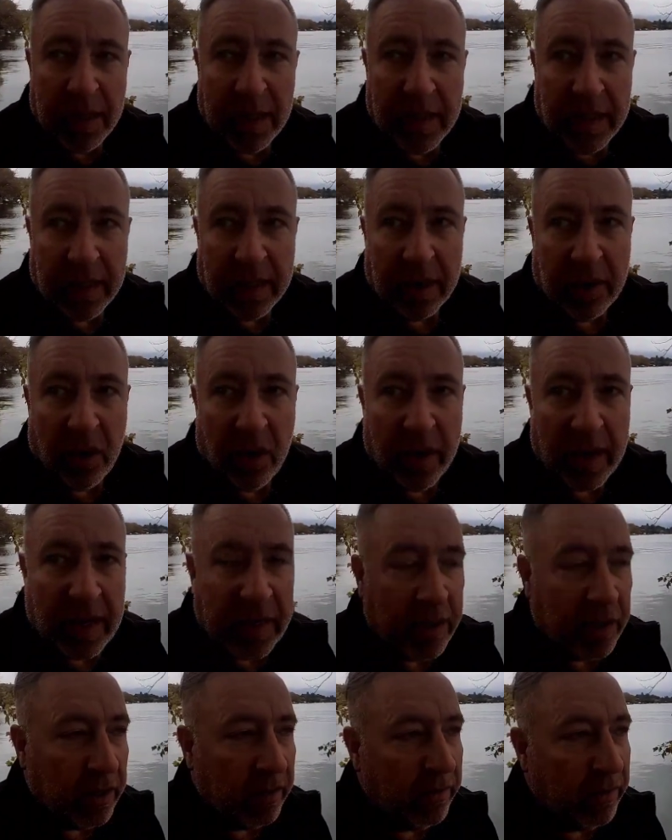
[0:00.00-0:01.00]
It's a lot
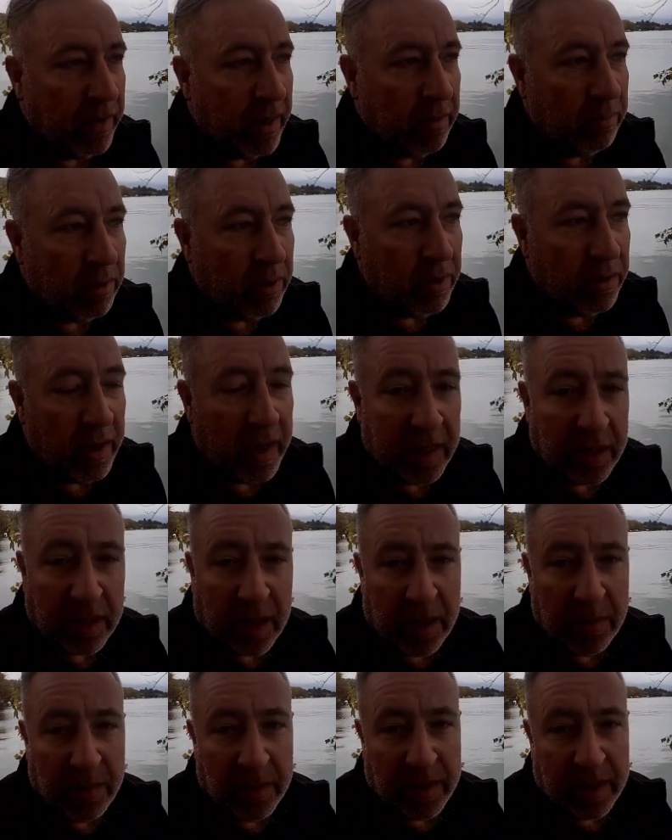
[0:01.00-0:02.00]
easier for them to do that
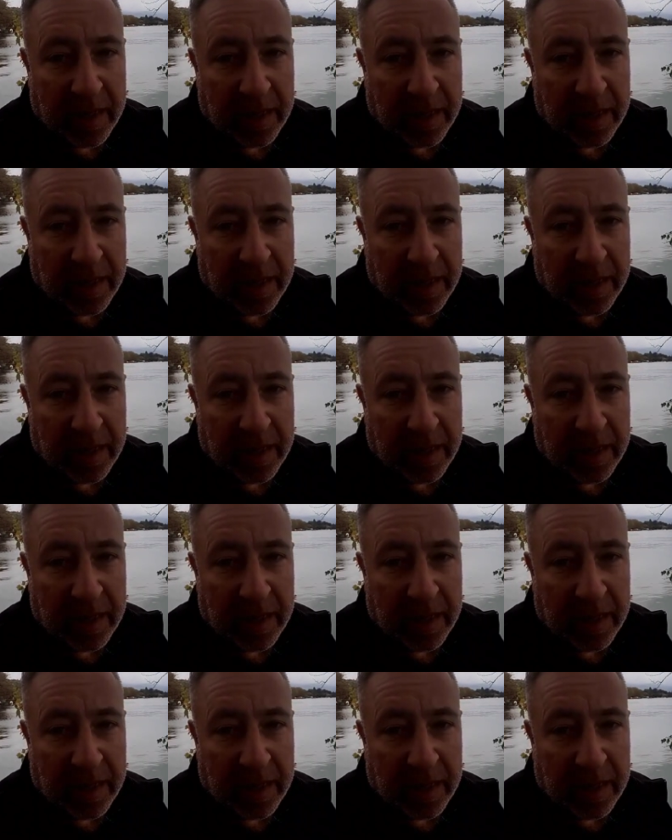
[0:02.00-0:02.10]
type of